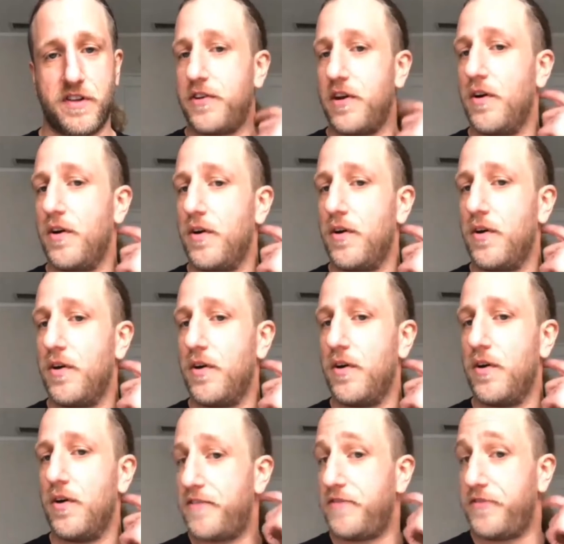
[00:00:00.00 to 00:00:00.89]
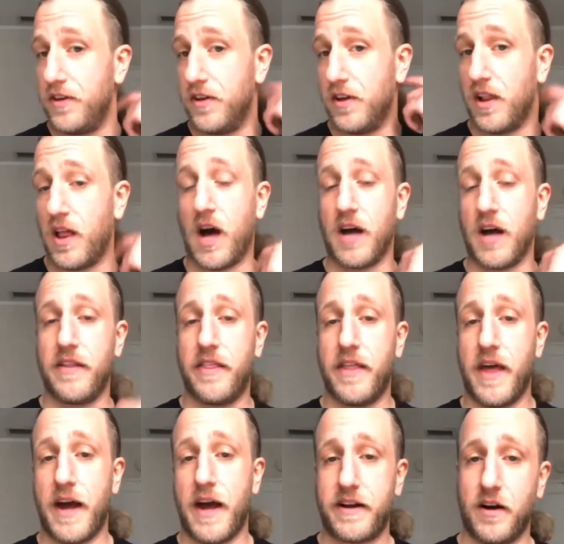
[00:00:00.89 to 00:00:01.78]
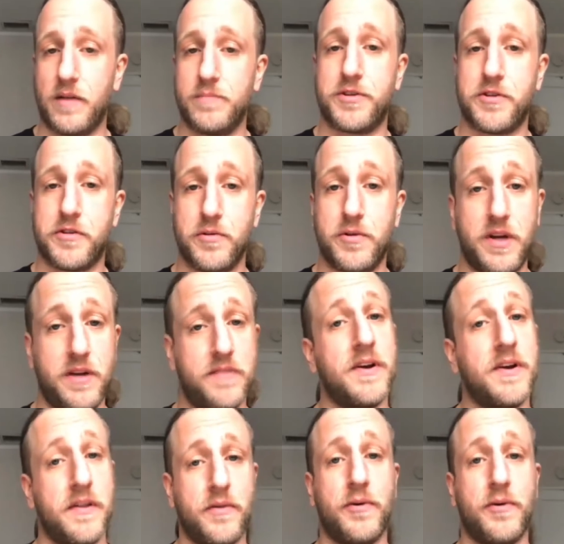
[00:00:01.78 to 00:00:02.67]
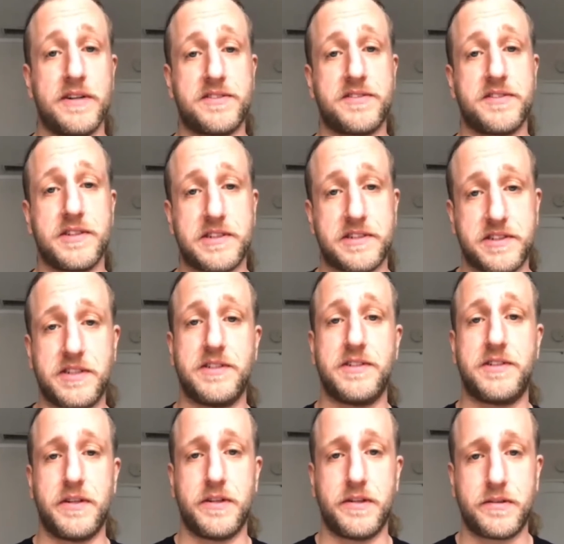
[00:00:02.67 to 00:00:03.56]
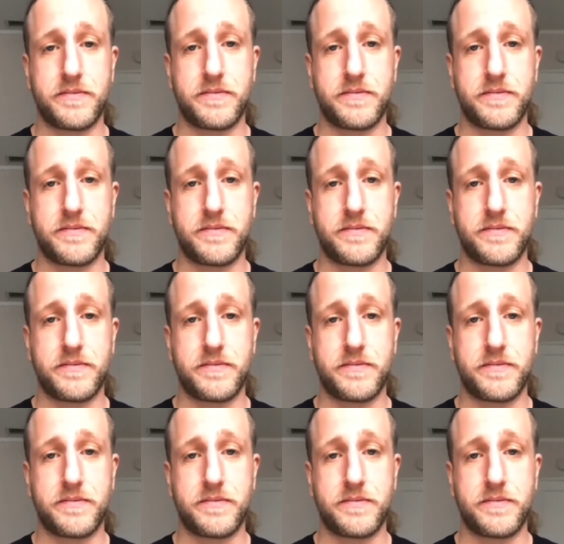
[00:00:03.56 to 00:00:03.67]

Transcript: So I feel a lot of that comes through even in the wrestling scene too.